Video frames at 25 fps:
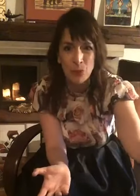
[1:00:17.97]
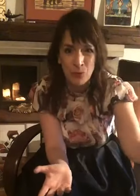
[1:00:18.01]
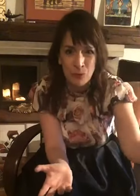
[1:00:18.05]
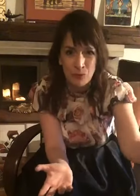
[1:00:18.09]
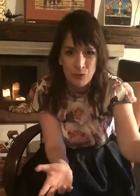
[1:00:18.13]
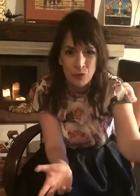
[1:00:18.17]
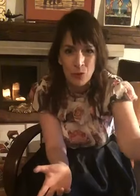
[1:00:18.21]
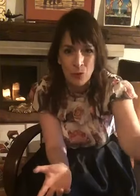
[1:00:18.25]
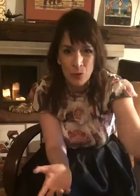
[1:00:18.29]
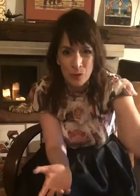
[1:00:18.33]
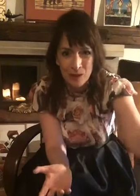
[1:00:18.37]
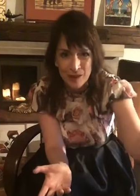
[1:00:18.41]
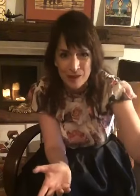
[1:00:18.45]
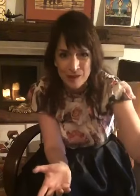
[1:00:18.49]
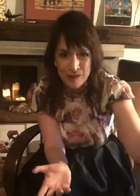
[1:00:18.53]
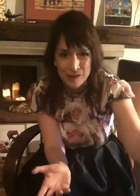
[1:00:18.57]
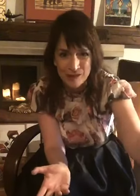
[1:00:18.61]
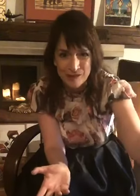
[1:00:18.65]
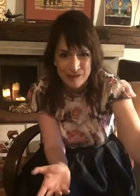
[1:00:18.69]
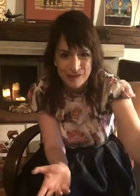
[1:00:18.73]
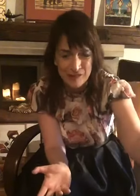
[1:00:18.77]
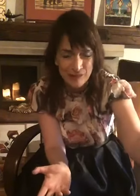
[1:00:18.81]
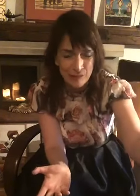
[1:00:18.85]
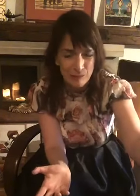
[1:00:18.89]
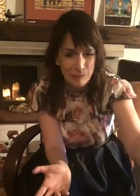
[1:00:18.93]
If you want to
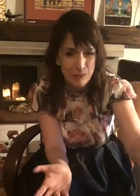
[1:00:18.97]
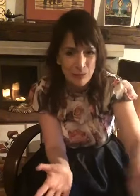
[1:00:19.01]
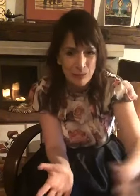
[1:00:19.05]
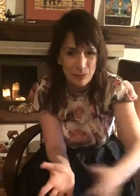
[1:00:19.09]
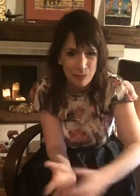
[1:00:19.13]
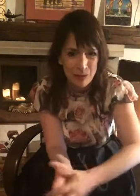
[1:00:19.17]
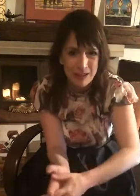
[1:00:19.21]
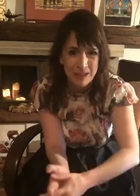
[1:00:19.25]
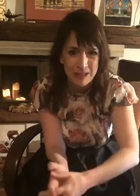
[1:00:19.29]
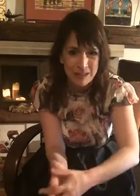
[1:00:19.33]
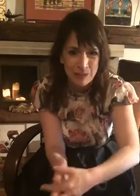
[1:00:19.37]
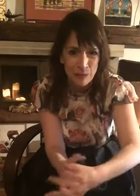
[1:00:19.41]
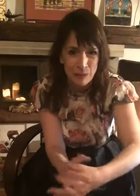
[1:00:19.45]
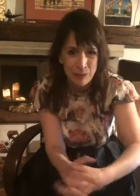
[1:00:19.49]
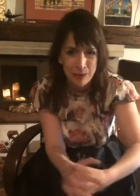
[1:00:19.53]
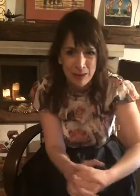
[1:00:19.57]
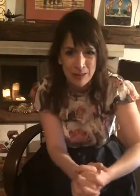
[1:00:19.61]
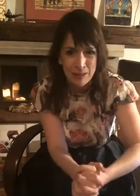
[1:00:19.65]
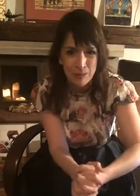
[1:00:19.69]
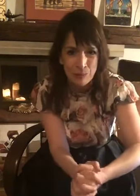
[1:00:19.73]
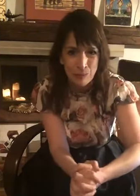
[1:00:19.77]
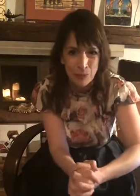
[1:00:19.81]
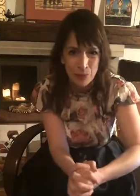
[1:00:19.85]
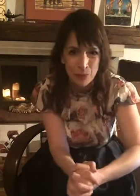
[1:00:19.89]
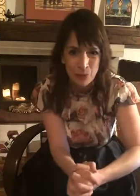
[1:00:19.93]
listen to me reading the Winnie
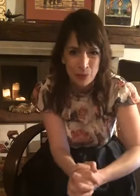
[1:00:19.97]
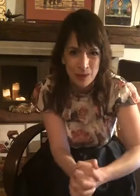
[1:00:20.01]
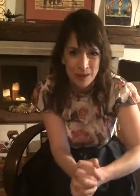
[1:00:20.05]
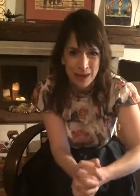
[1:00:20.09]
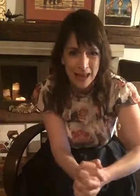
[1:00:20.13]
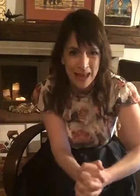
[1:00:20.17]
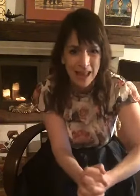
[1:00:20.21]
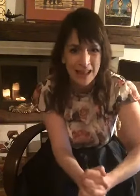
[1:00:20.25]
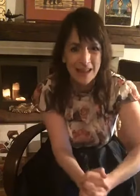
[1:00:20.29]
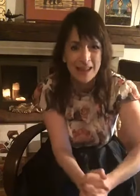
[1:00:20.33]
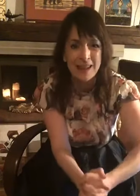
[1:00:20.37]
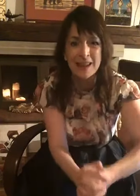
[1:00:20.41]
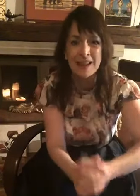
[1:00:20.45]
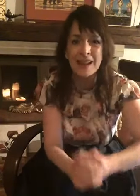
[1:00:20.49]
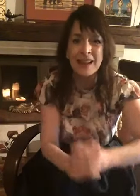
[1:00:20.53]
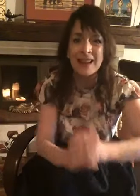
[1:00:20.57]
the Pooh again,